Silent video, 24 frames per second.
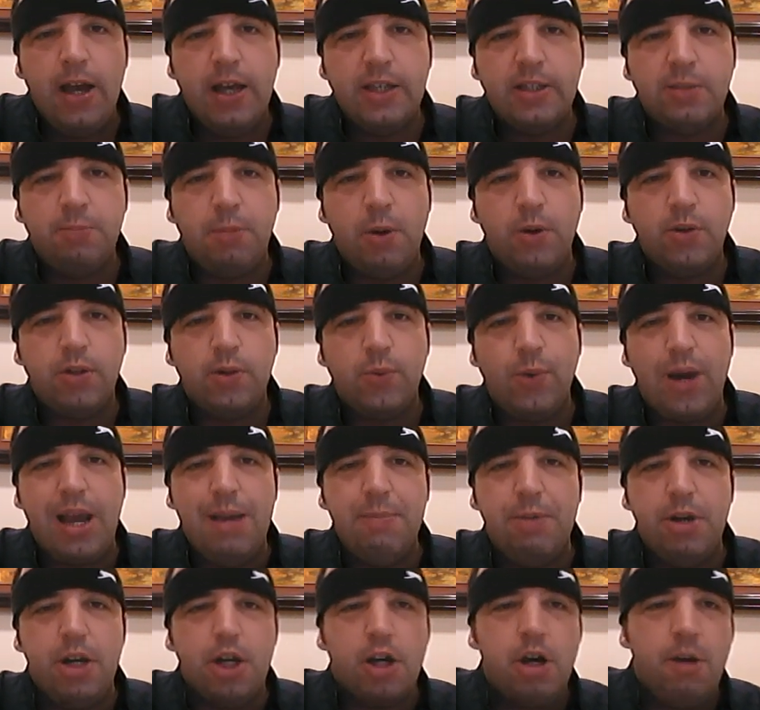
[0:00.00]

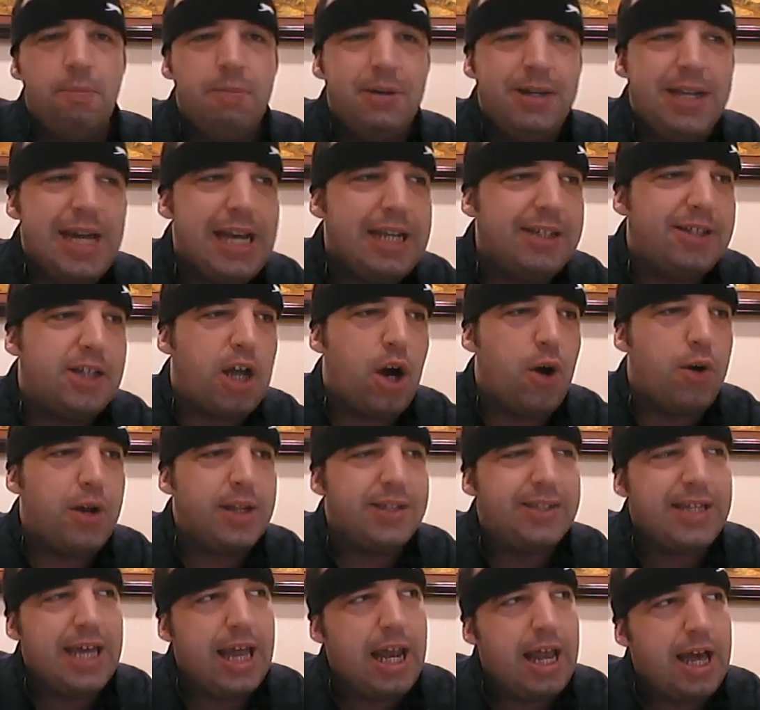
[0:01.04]
Eamon a couple of days ago and I
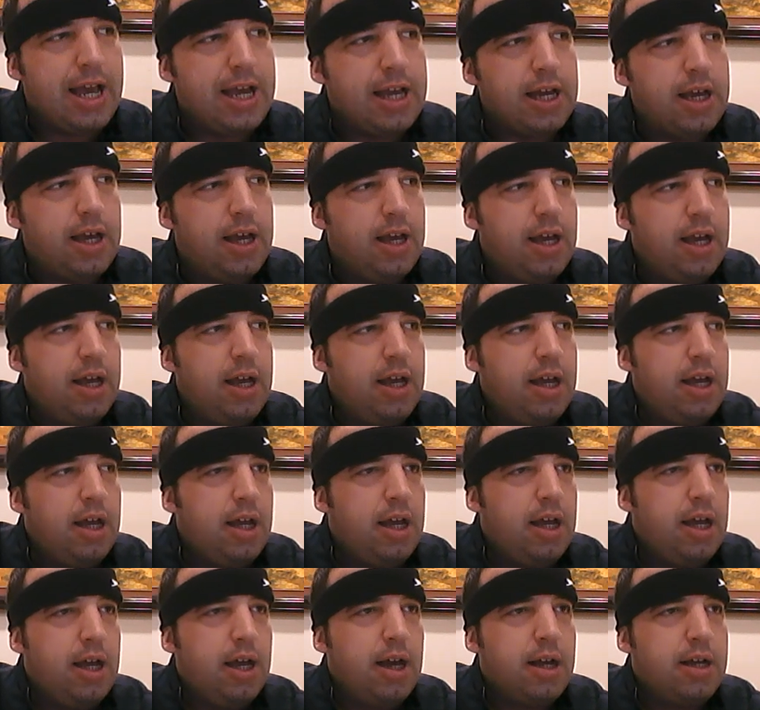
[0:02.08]
said, like,
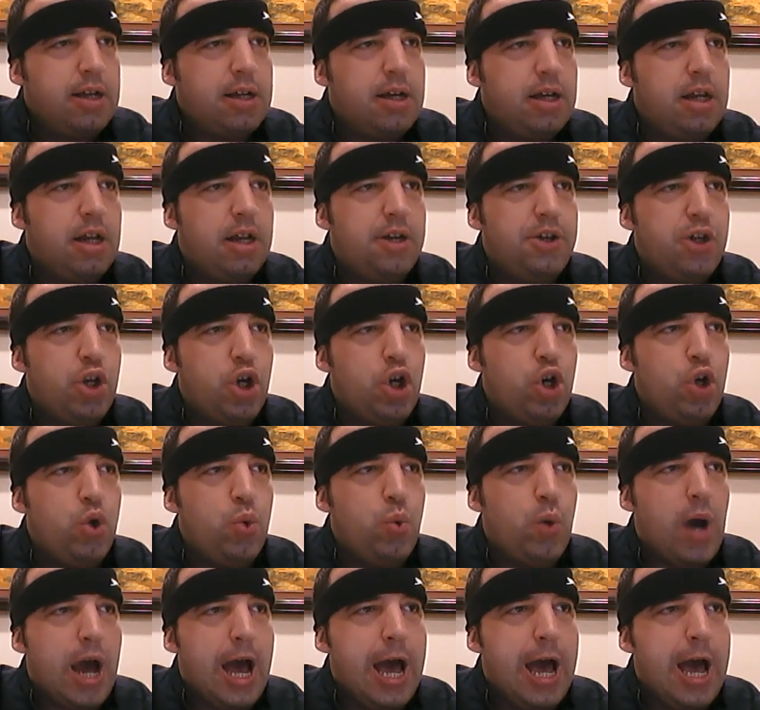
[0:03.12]
gonna do
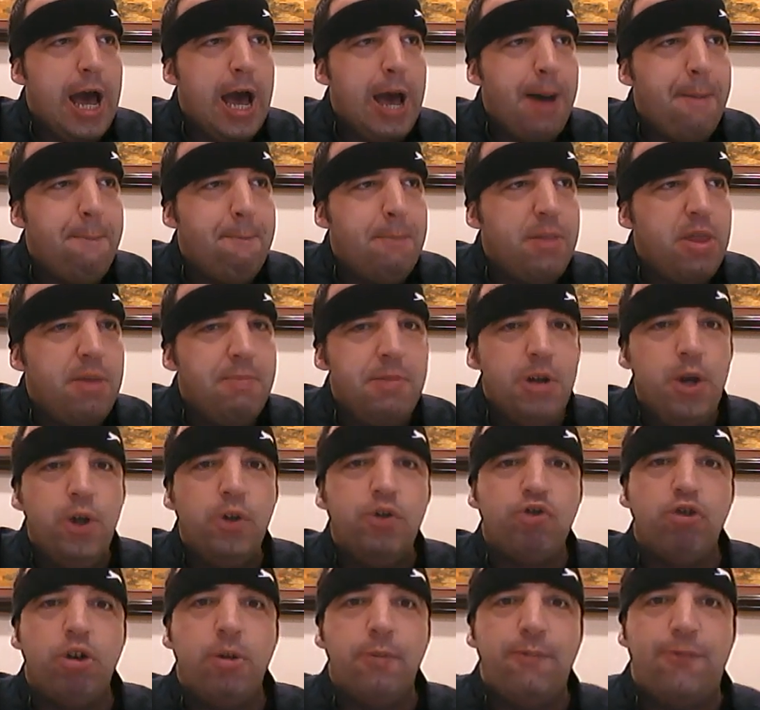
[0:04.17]
the
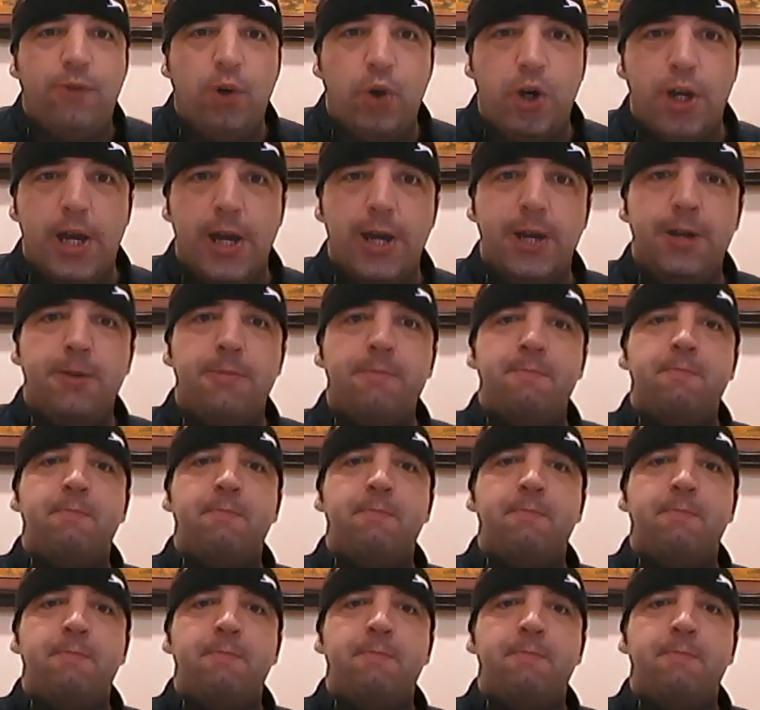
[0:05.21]
Museroom for you.